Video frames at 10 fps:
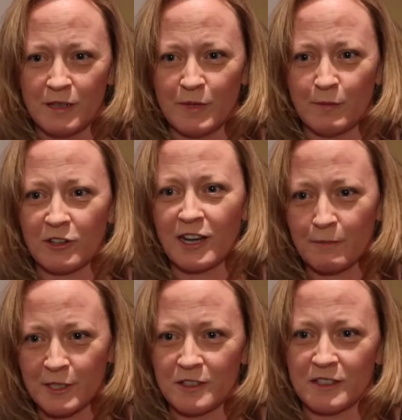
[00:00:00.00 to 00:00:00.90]
People are
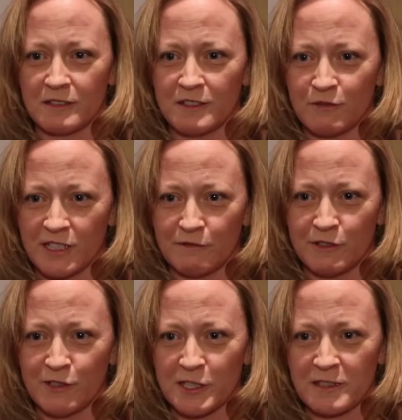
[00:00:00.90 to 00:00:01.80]
happy to give
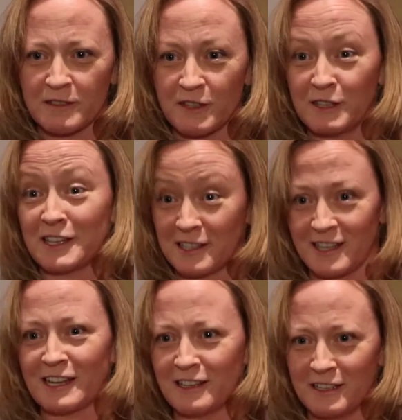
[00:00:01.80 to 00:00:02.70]
advice,
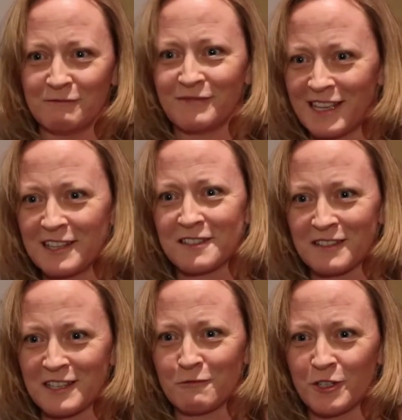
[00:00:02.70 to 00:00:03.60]
exactly as
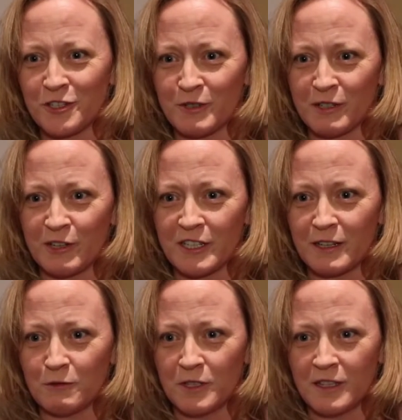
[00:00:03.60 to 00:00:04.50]
we're doing right
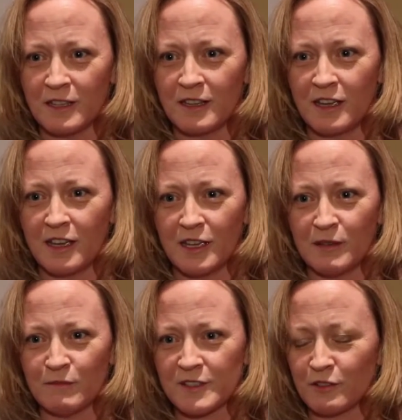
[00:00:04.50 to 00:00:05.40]
now.
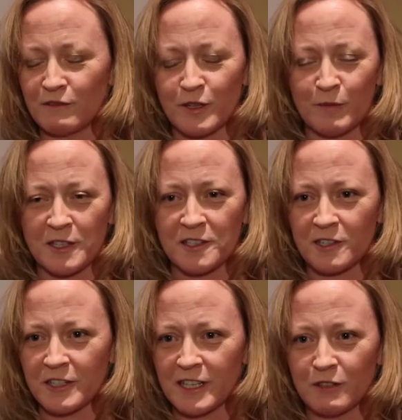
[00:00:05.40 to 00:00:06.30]
So if someone is
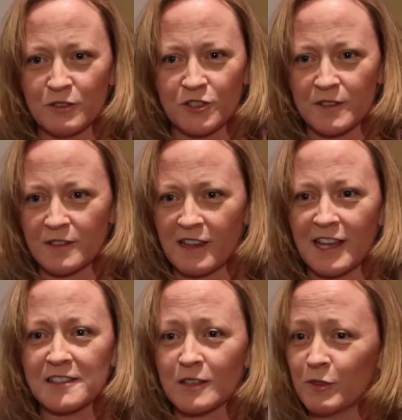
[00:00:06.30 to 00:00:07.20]
starting out, just
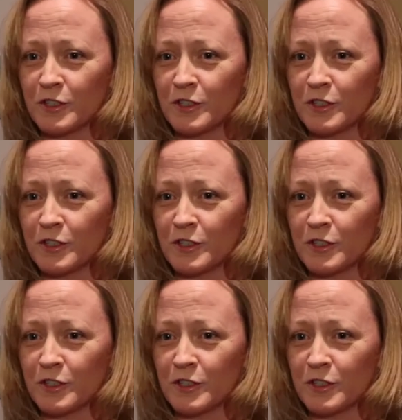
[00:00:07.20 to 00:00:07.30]
ask someone